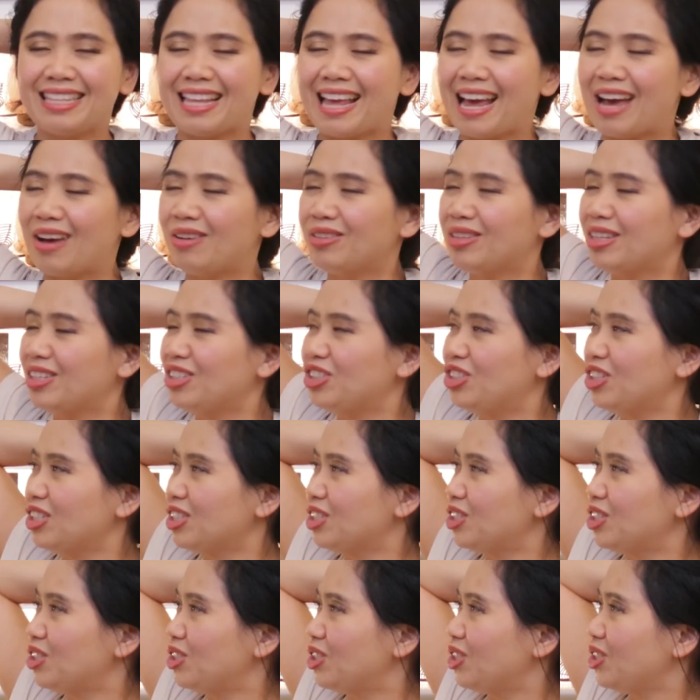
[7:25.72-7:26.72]
down and
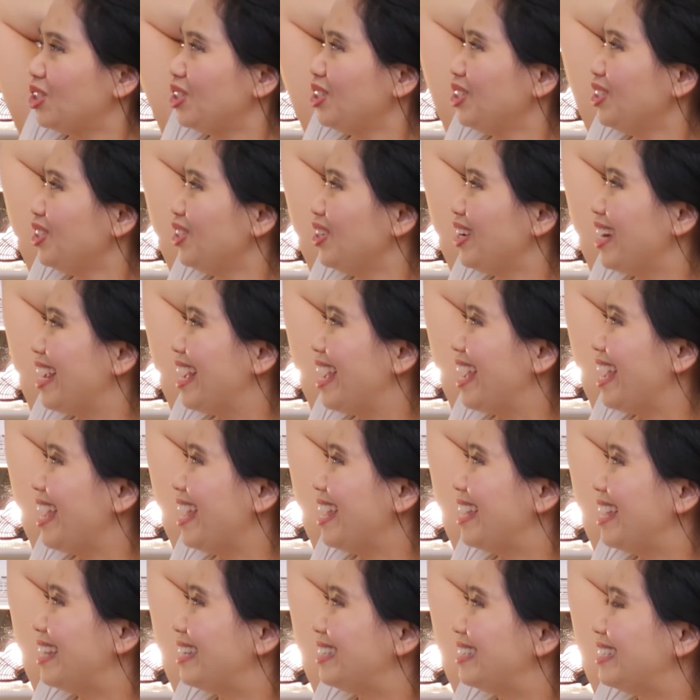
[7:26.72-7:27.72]
just turn your
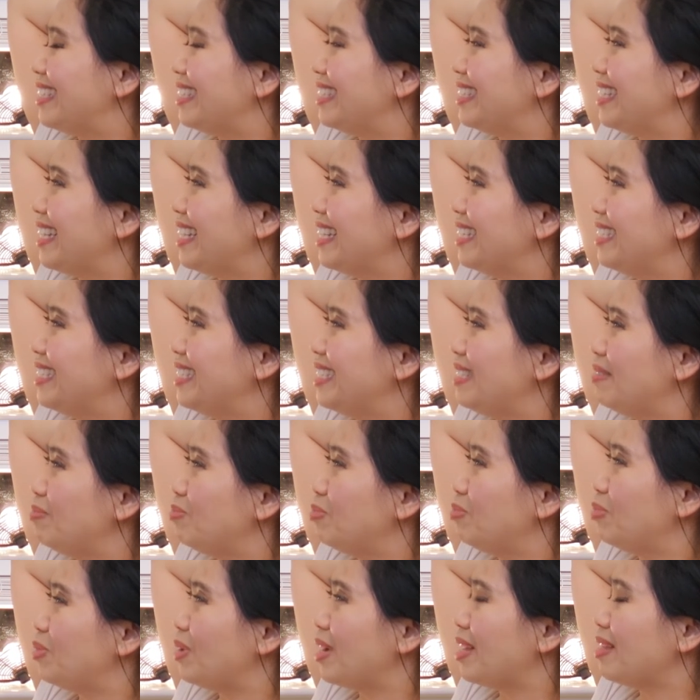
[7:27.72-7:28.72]
head. Take a deep
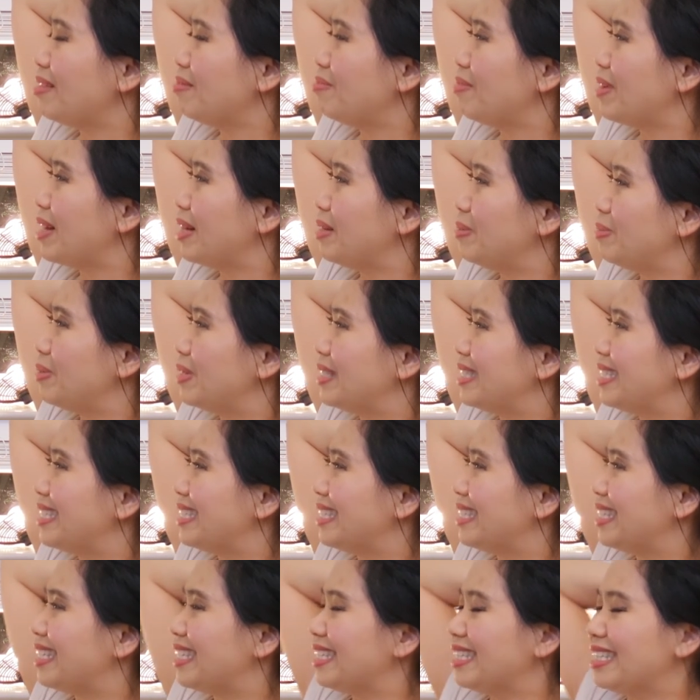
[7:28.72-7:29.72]
breath, belly button
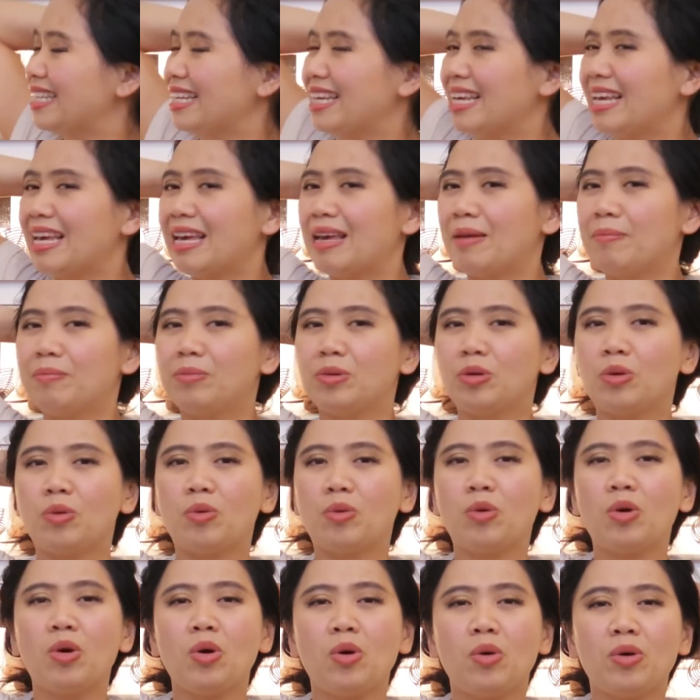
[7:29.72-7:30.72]
in, and blow.
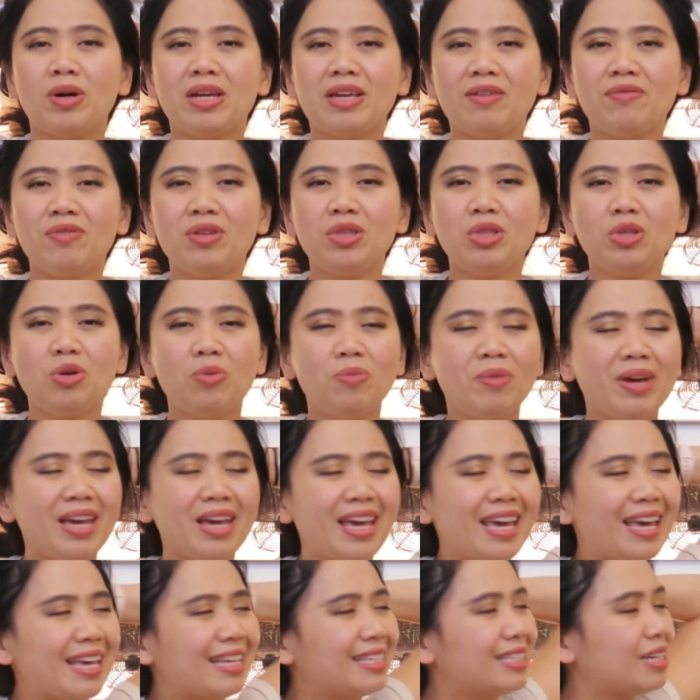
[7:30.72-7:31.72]
Even though my
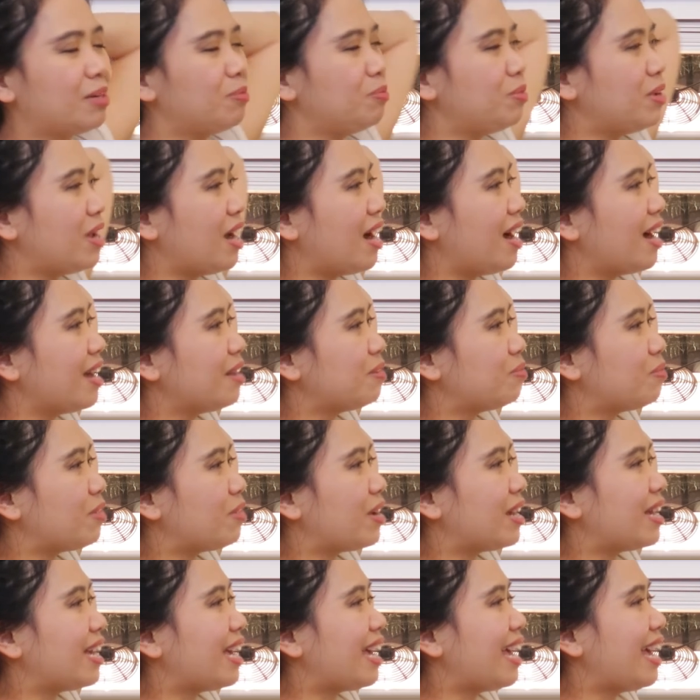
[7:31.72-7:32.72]
hands are behind
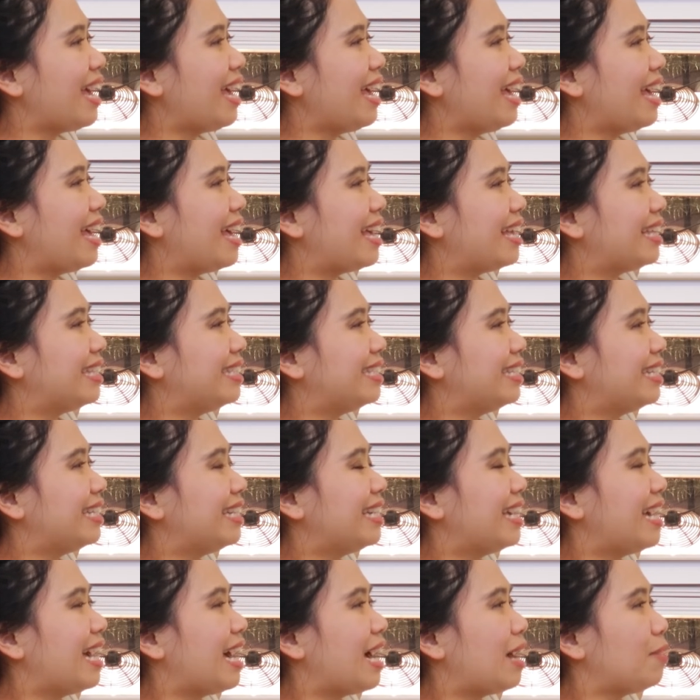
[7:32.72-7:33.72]
my head,
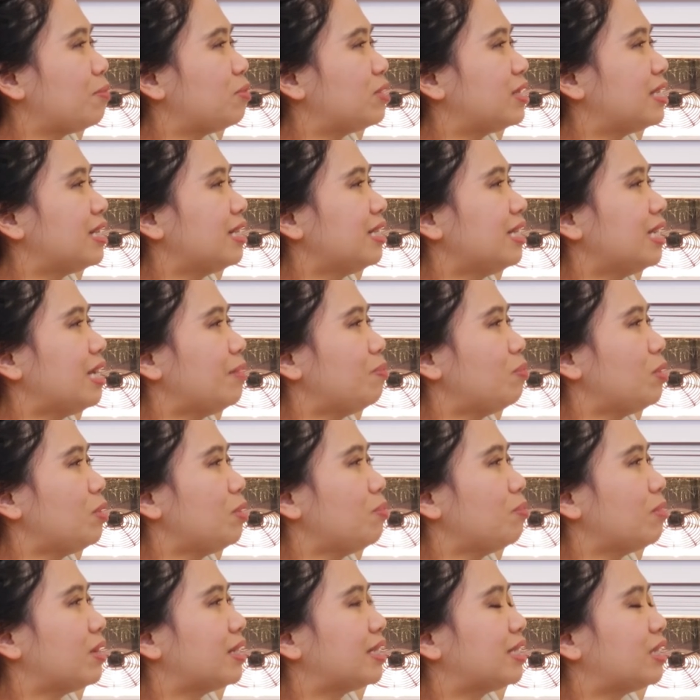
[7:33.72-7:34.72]
I'm still
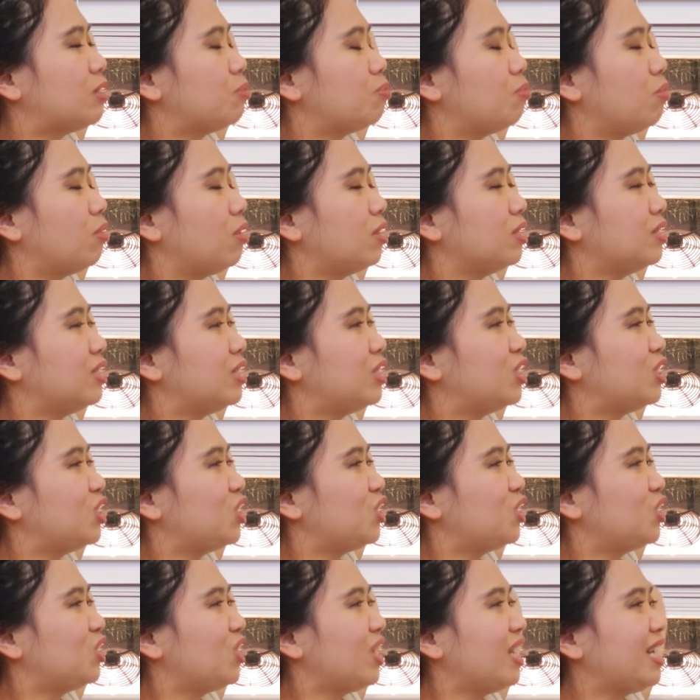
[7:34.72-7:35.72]
keeping my body
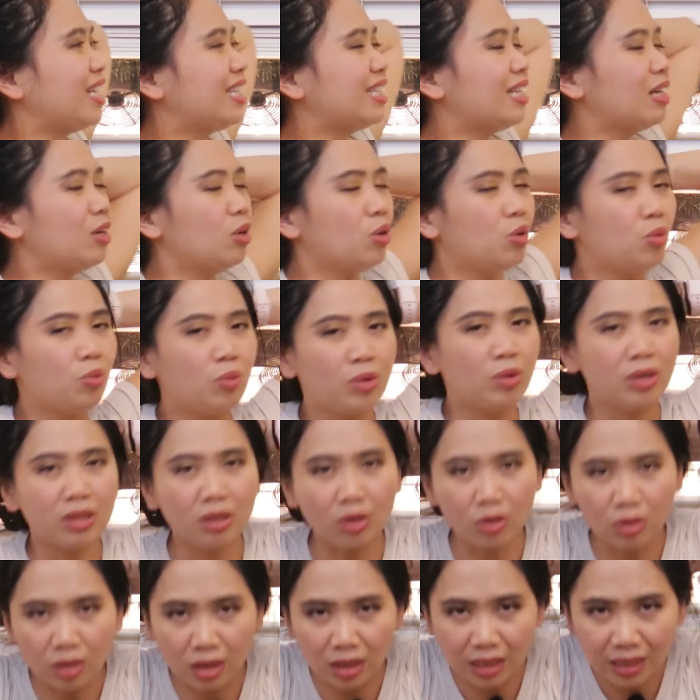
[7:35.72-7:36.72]
straight
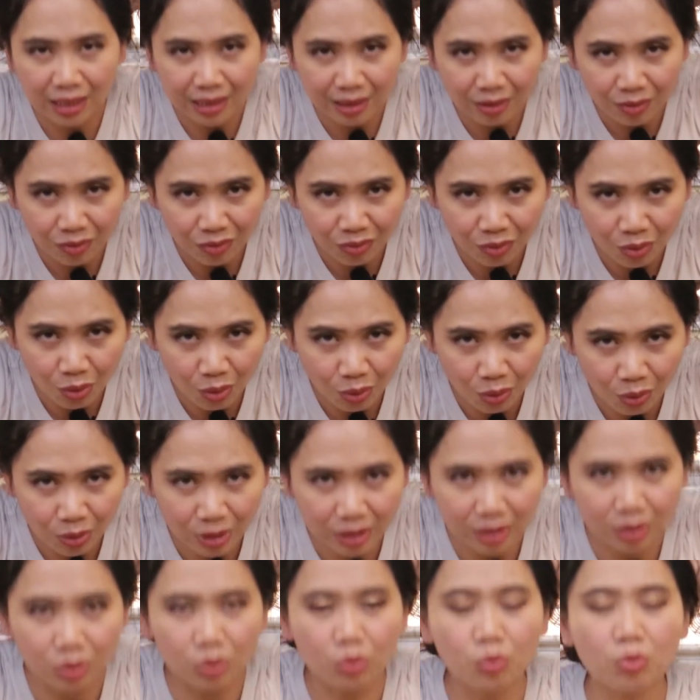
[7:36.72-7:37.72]
without leaning forward.
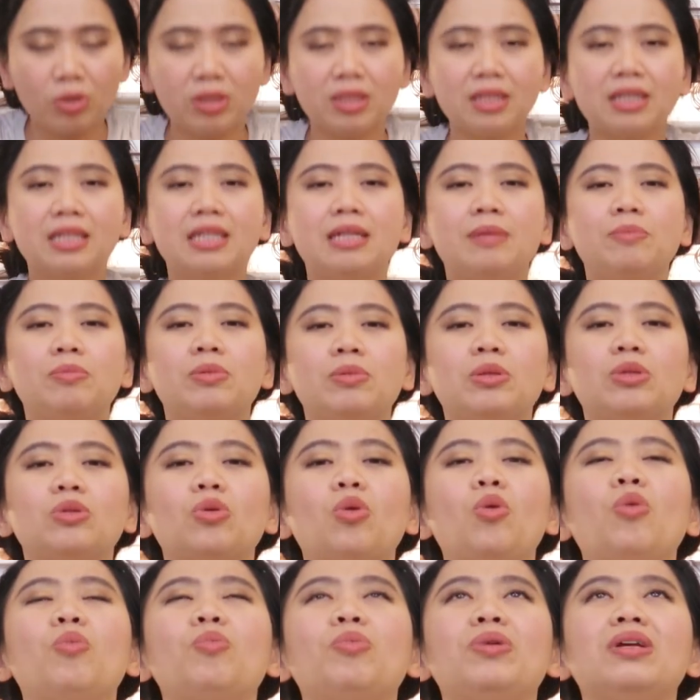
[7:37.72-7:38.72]
You want to keep it
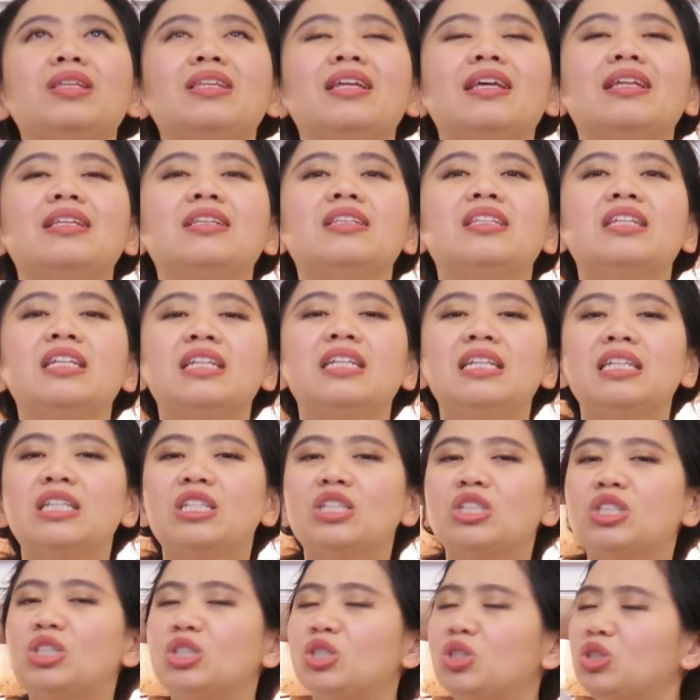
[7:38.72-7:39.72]
open and
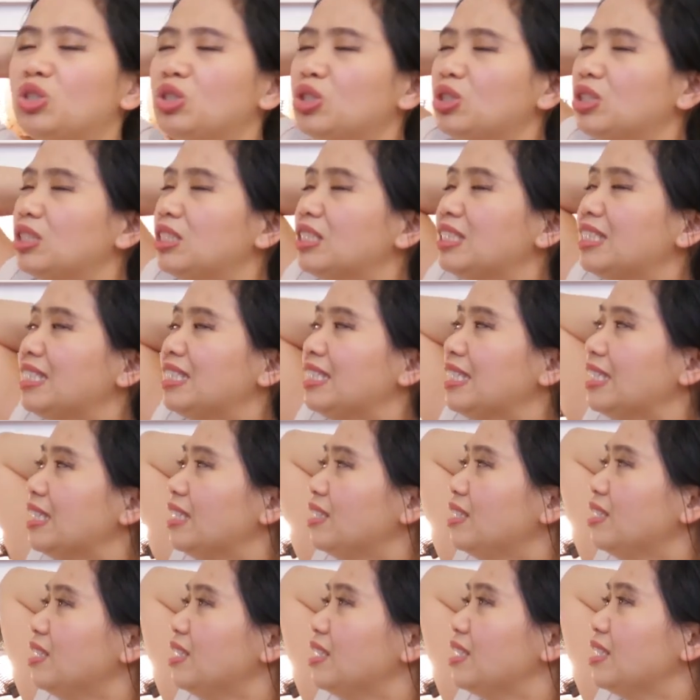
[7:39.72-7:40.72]

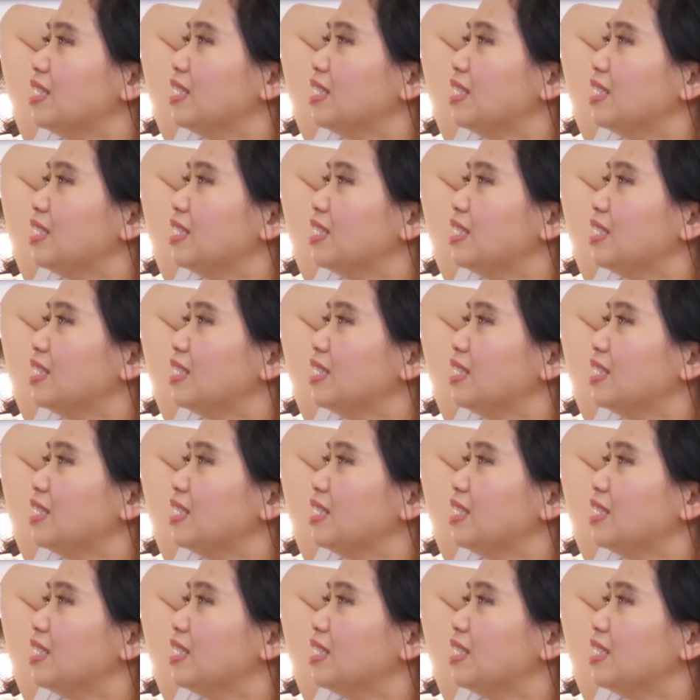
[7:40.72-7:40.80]
still